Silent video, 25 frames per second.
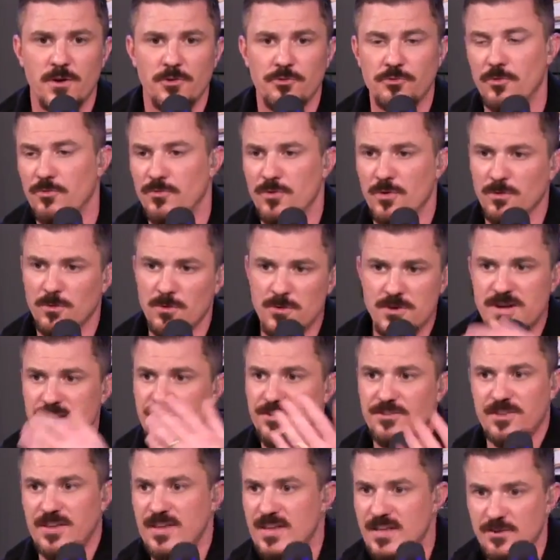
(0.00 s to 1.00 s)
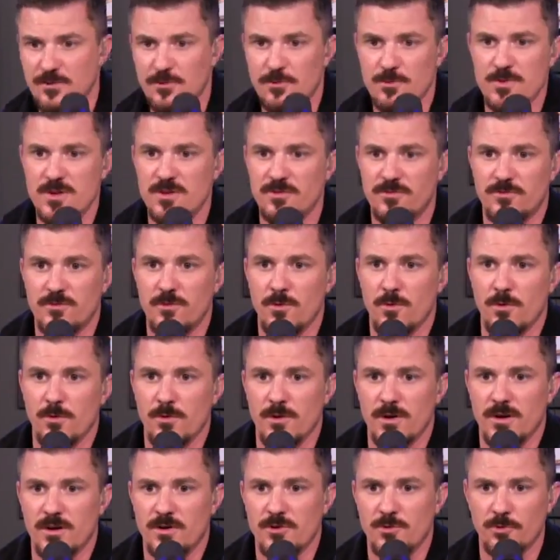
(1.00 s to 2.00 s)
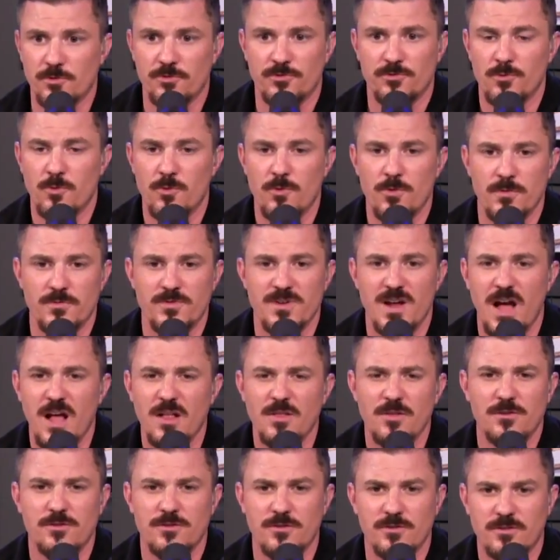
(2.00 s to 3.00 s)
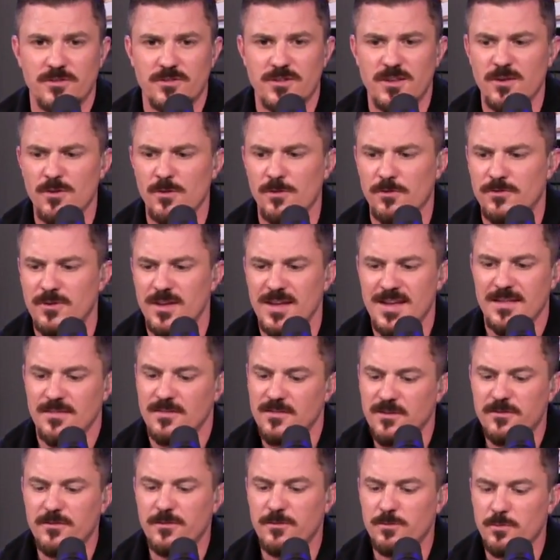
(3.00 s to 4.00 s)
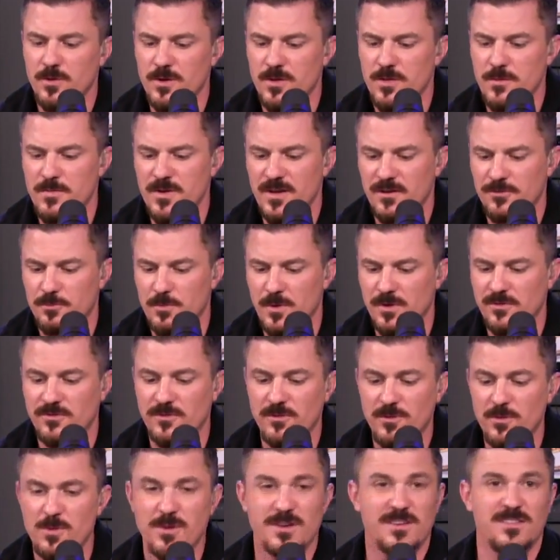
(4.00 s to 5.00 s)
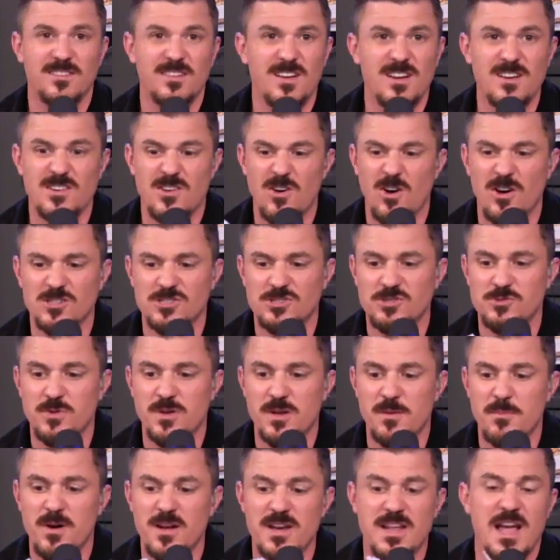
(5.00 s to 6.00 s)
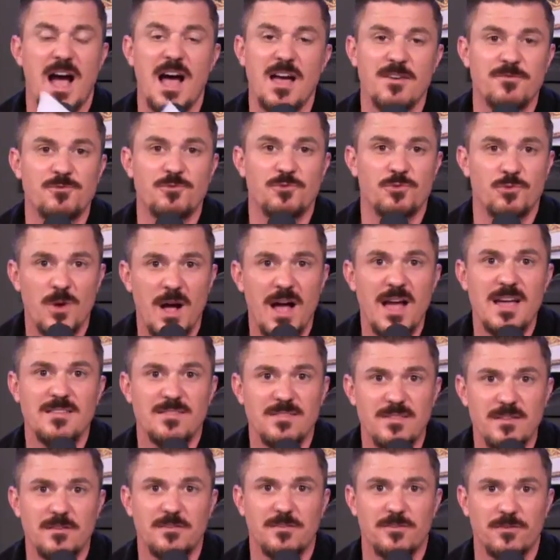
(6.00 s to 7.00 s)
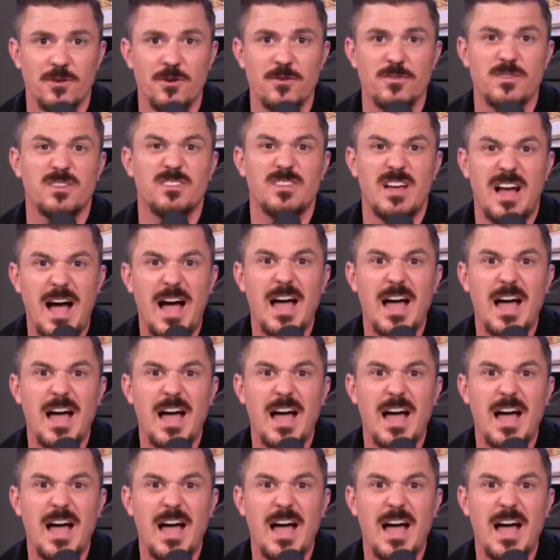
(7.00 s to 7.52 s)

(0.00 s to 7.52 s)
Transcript: So So if you're looking to increase your store of knowledge and skills, this is one of the best ways to do it because it doesn't cost you any money. I've tried this service.